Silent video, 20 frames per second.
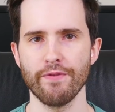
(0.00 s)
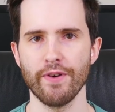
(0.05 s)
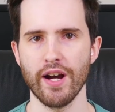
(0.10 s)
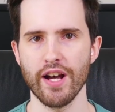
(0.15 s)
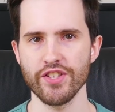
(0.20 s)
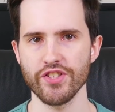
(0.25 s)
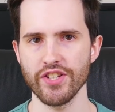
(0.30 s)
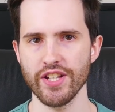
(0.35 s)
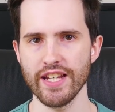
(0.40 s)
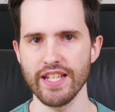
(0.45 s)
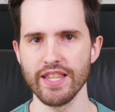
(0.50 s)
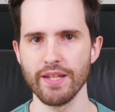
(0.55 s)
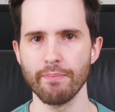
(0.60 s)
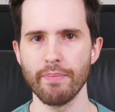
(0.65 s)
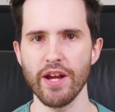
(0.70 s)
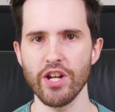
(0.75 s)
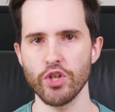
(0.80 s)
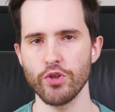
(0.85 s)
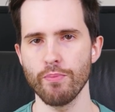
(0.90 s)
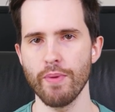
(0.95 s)
faster in the
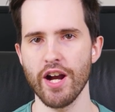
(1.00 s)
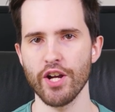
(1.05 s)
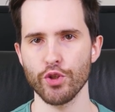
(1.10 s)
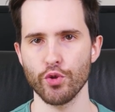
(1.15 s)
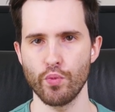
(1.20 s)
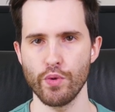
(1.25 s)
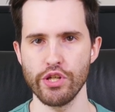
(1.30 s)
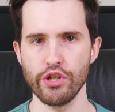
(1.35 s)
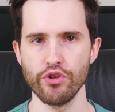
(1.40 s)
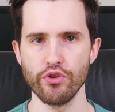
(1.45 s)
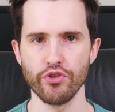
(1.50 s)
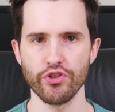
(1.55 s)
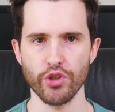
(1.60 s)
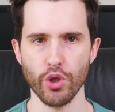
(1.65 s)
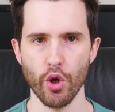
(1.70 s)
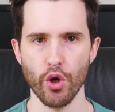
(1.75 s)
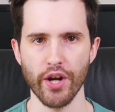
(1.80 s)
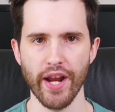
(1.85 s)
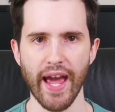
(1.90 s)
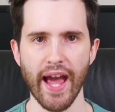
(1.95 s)
benchmarks we used
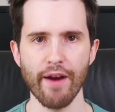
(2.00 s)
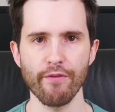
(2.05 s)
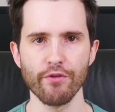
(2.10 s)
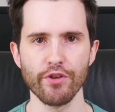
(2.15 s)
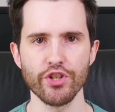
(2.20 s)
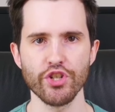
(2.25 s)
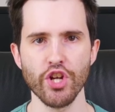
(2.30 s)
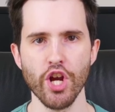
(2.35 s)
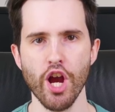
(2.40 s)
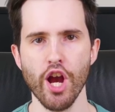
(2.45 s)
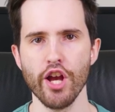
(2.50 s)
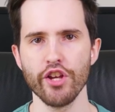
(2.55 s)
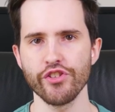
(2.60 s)
on average,